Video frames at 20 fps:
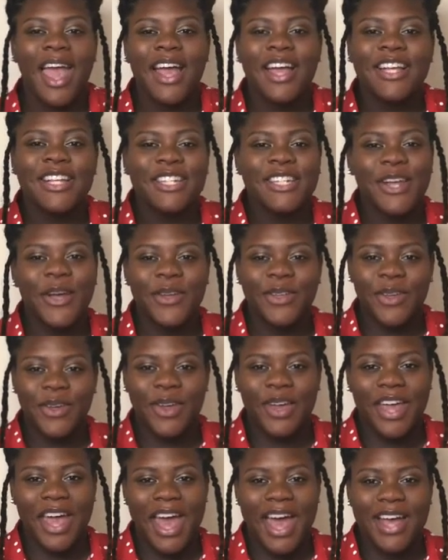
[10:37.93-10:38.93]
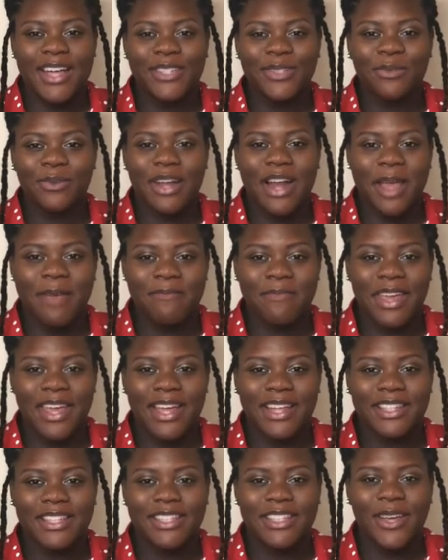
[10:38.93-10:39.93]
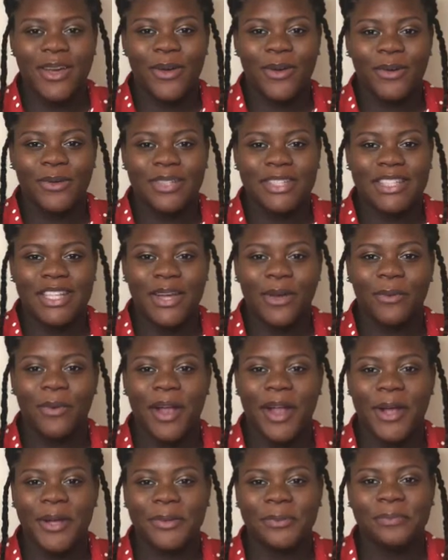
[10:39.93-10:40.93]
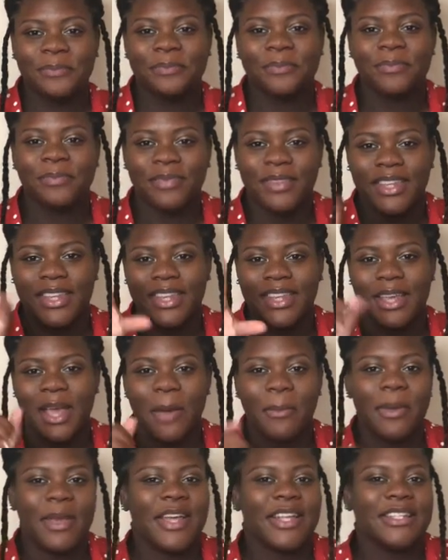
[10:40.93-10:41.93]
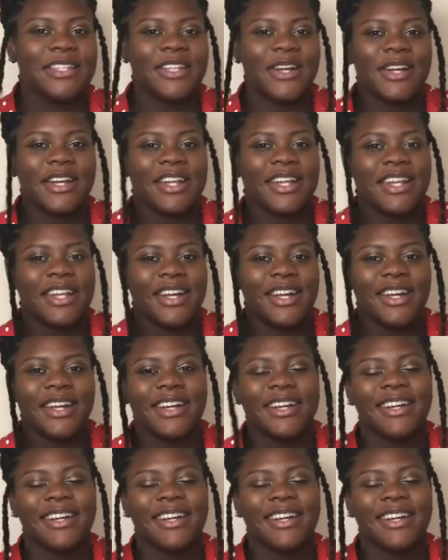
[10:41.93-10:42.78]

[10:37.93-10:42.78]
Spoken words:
show you guys what I mean, so stick around. I'm gonna insert it here.